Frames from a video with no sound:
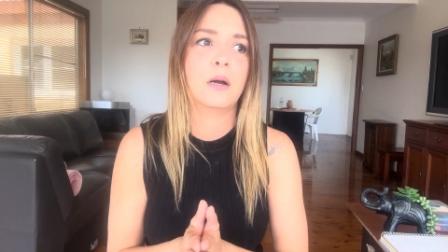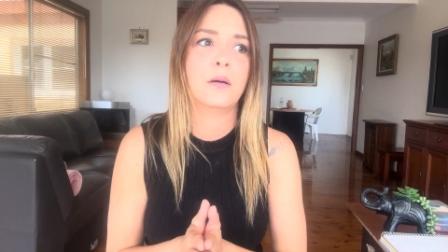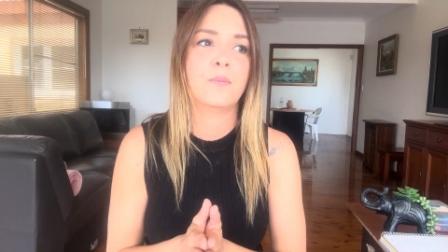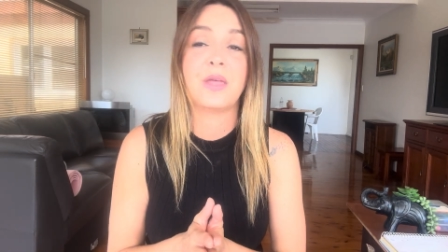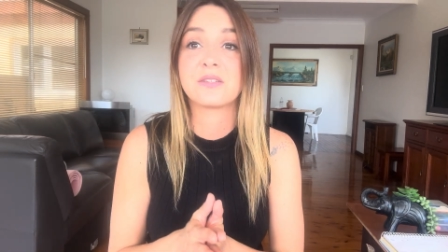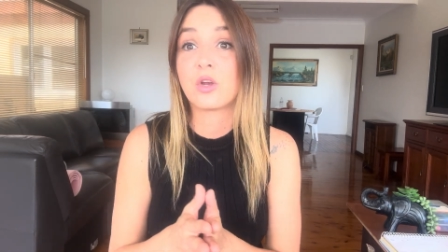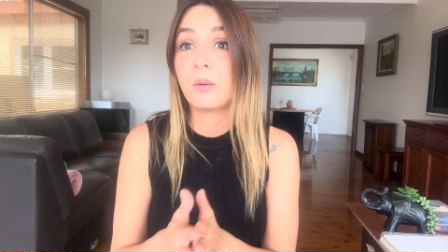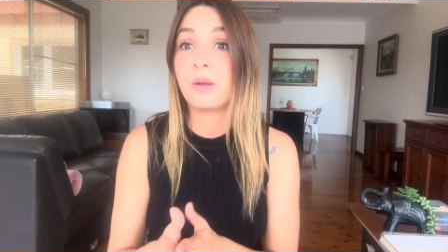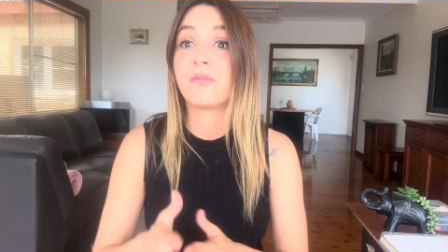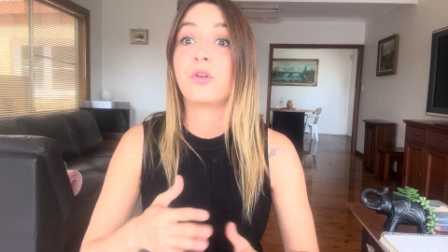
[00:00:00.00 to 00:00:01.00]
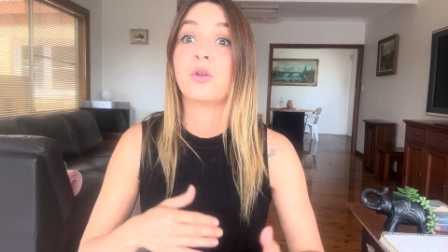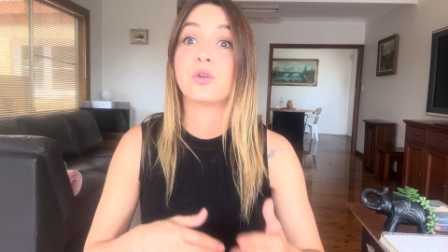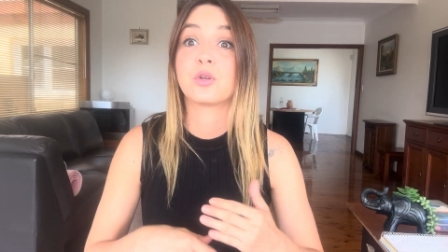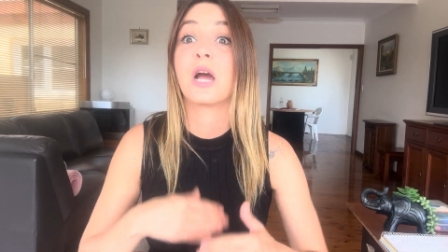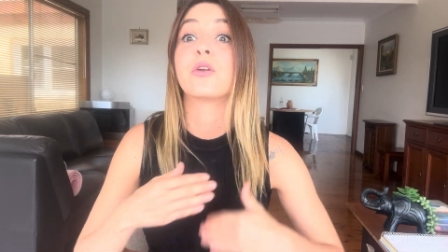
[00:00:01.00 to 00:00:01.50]
that's going to be for you
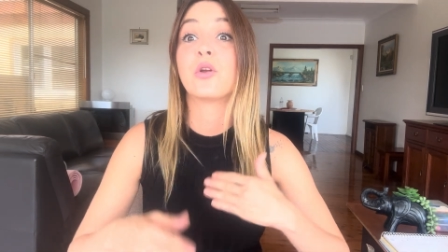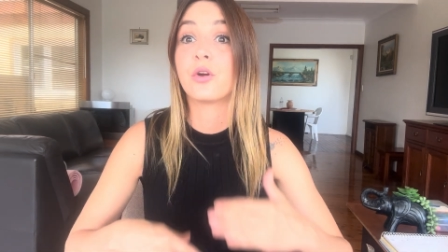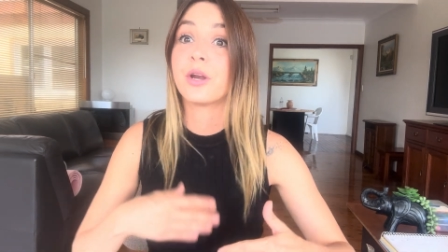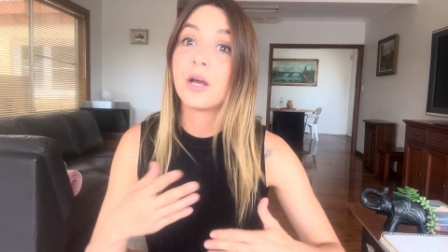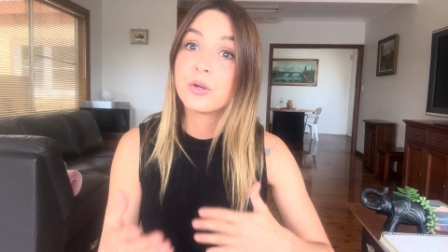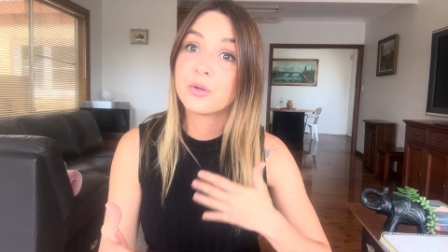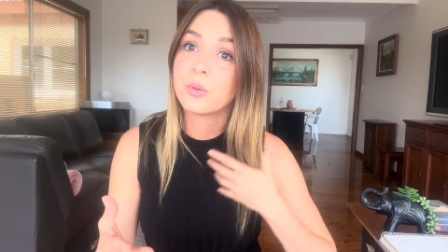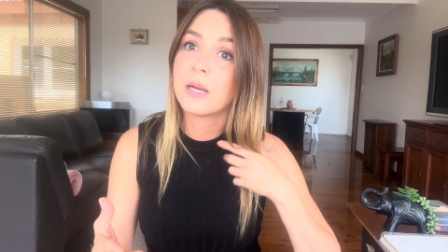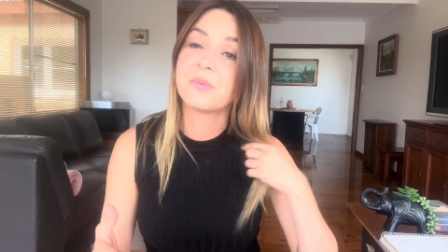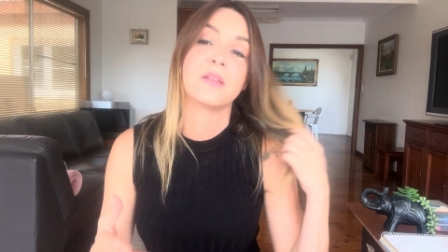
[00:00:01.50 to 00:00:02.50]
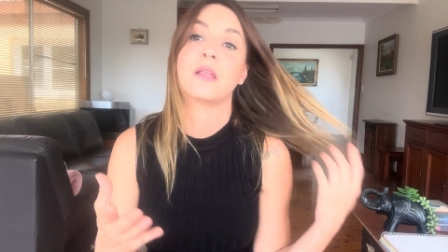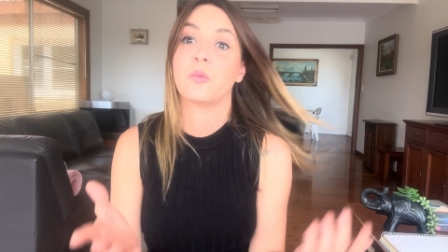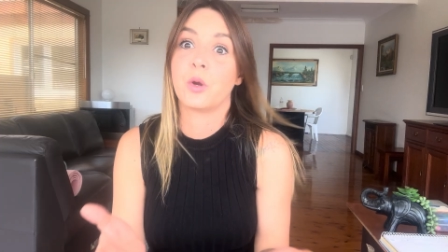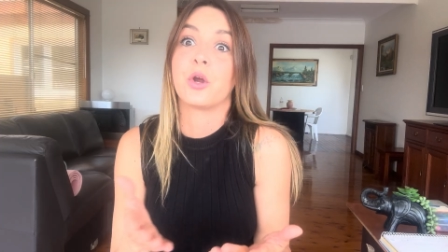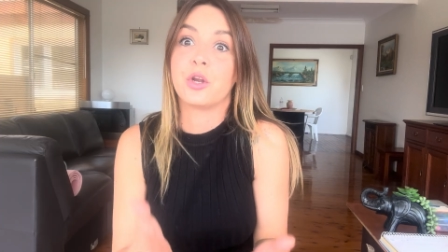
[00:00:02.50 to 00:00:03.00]
to kind of learn how to do apps. And
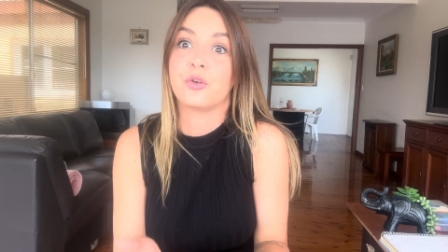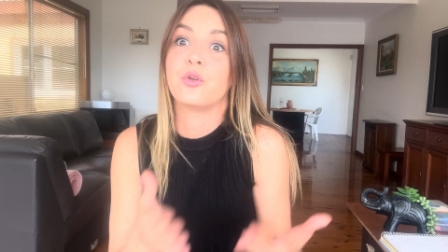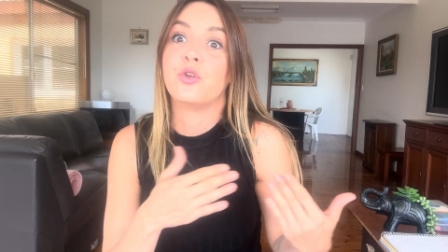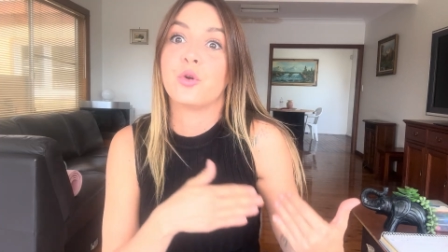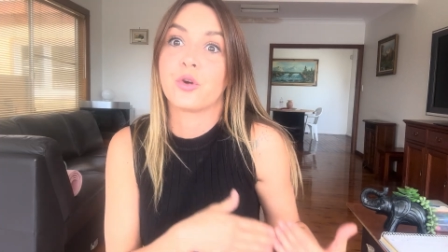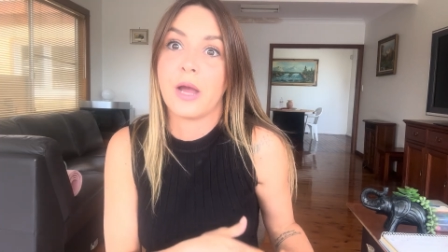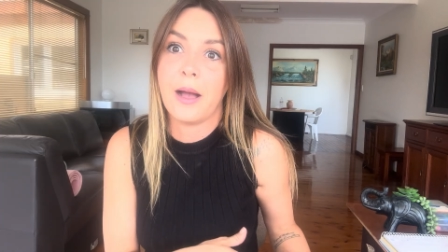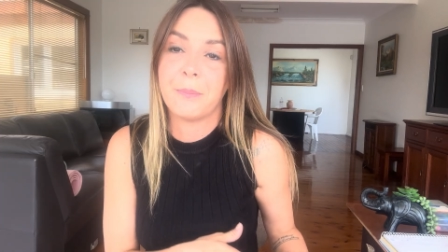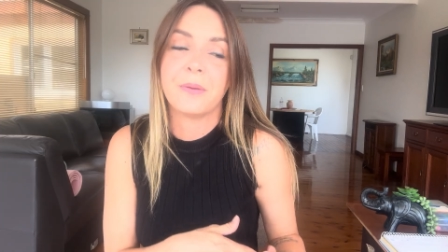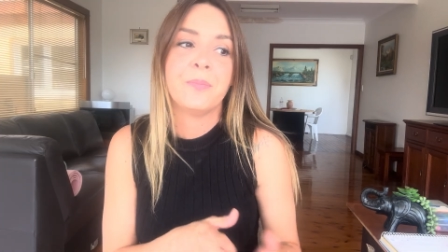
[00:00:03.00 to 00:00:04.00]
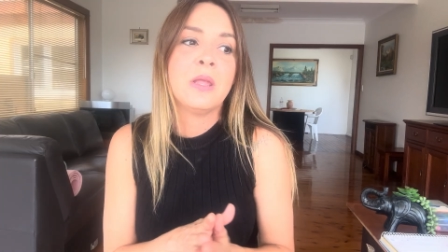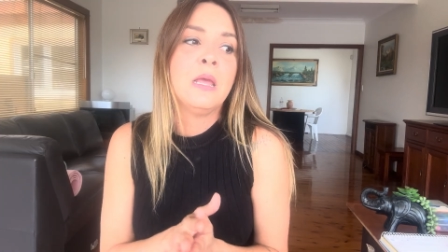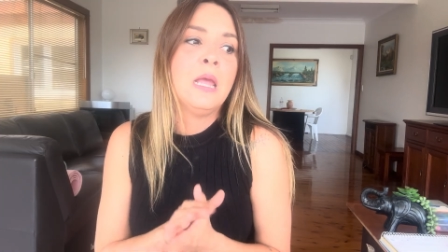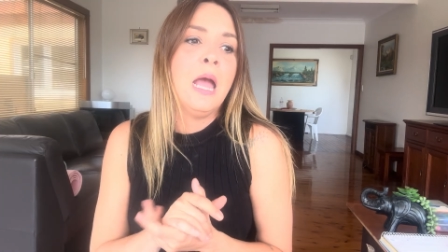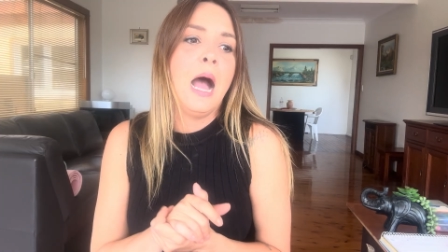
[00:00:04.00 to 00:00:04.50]
then we're going to do your app.
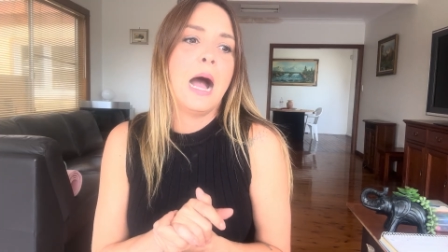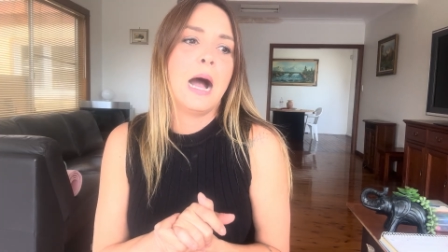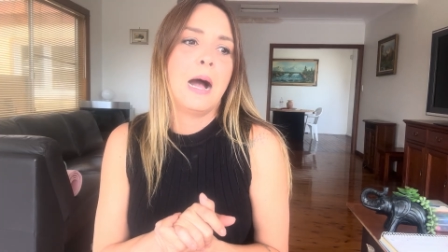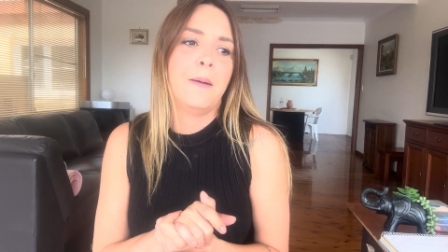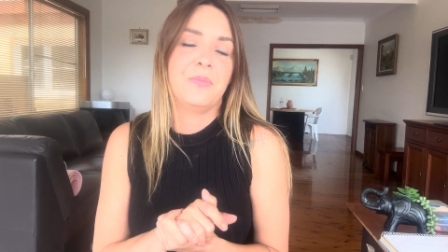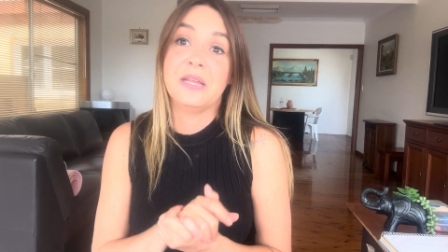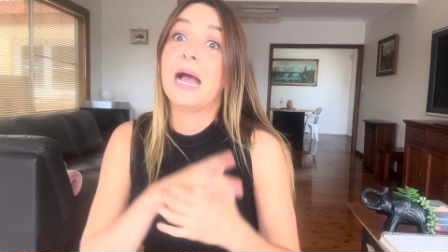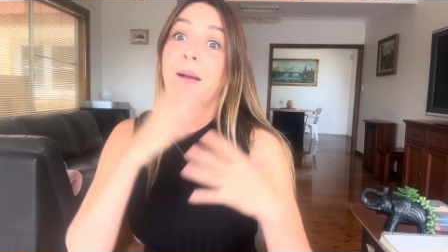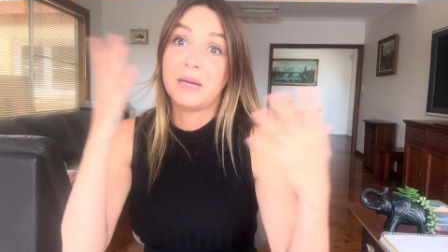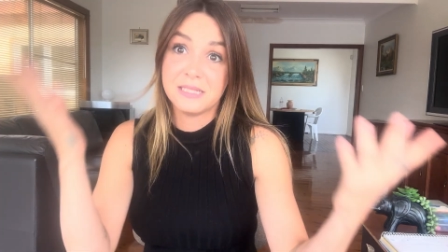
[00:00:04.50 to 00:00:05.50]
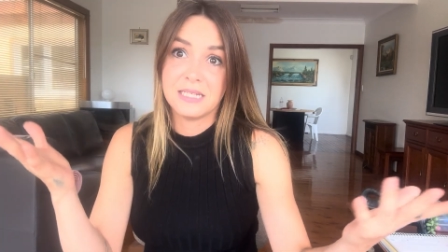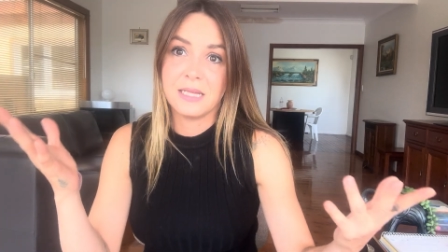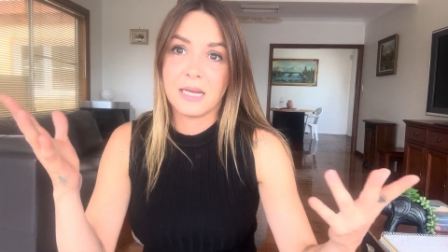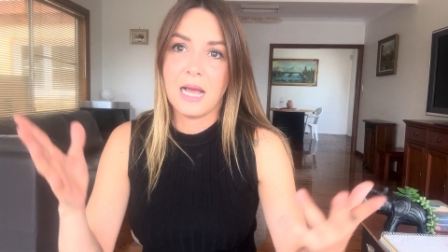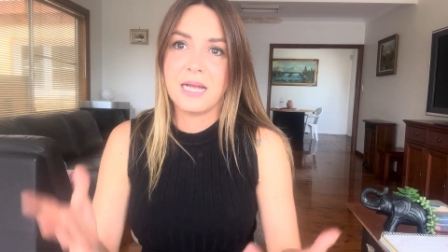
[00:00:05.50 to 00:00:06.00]
The app idea
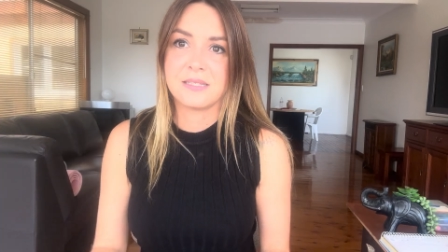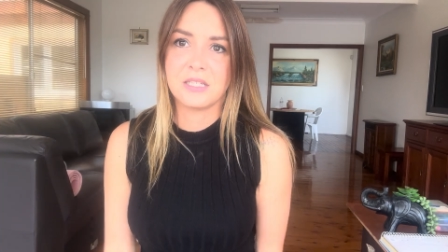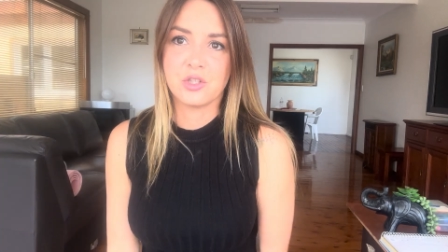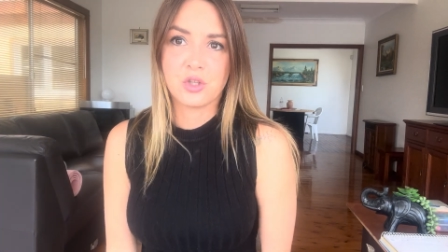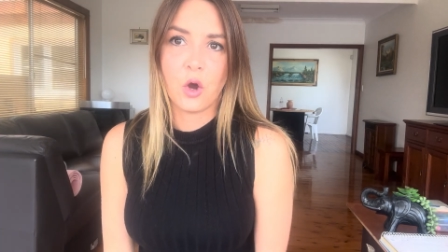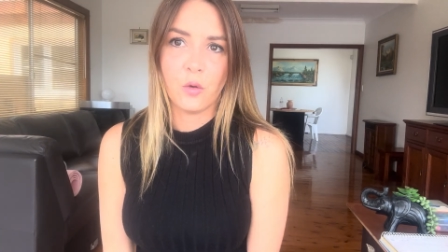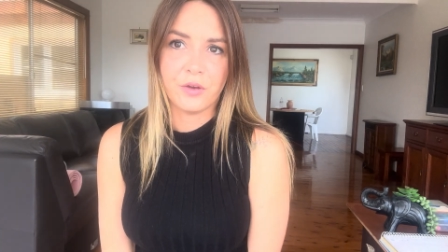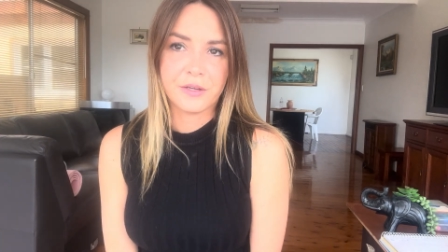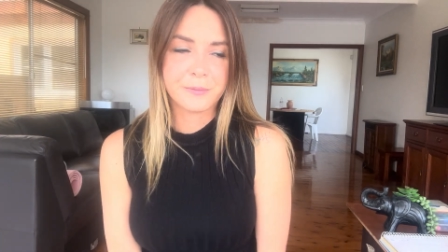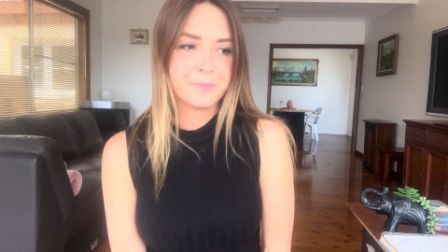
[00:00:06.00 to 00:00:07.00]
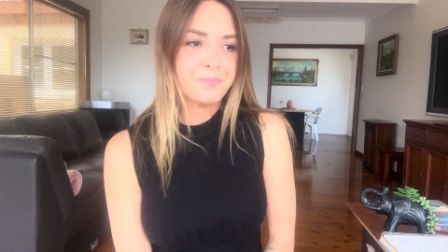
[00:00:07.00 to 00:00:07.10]
that I had since COVID.